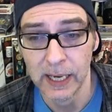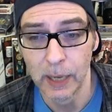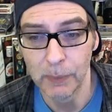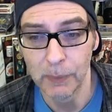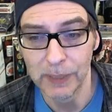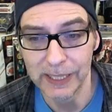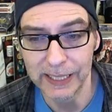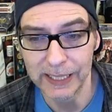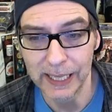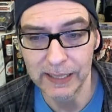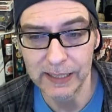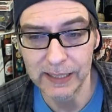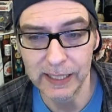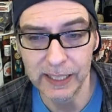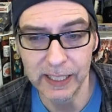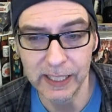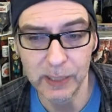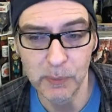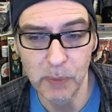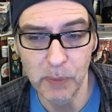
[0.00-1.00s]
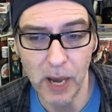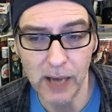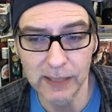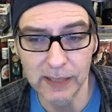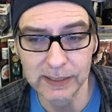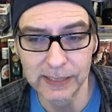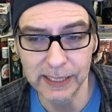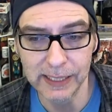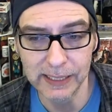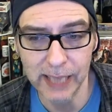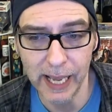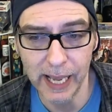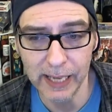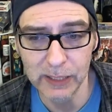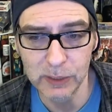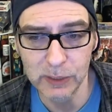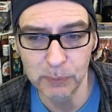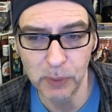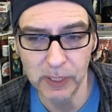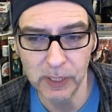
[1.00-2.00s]
I'm going to get to the unboxing
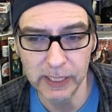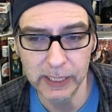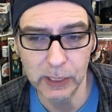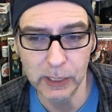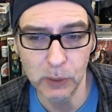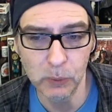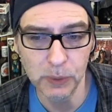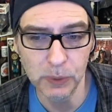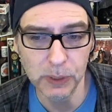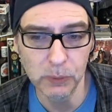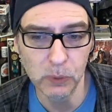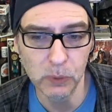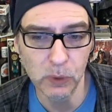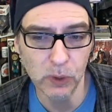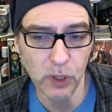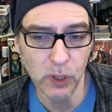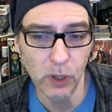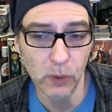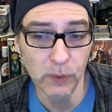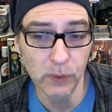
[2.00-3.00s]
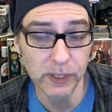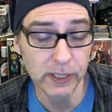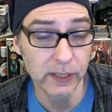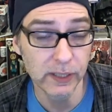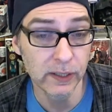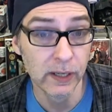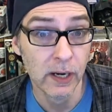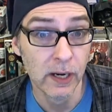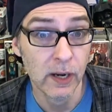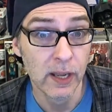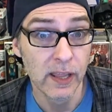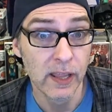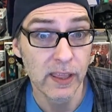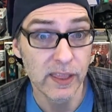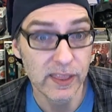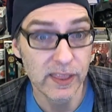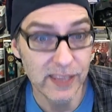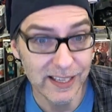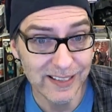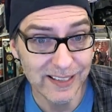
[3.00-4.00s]
next, but here we will go here
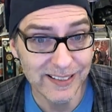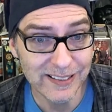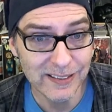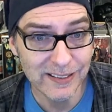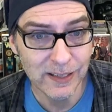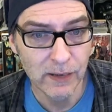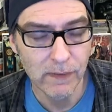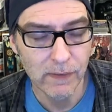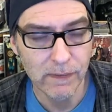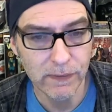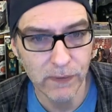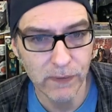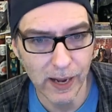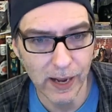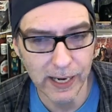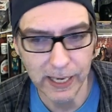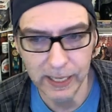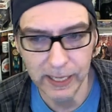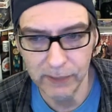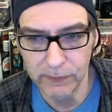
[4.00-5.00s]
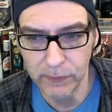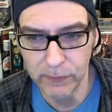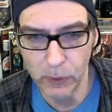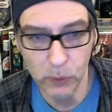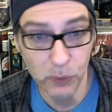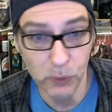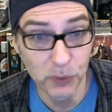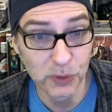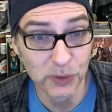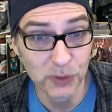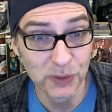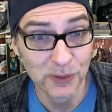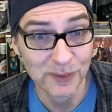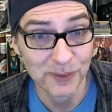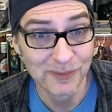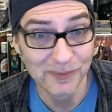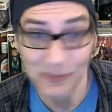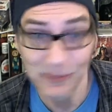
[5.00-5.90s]
this Friday, folks.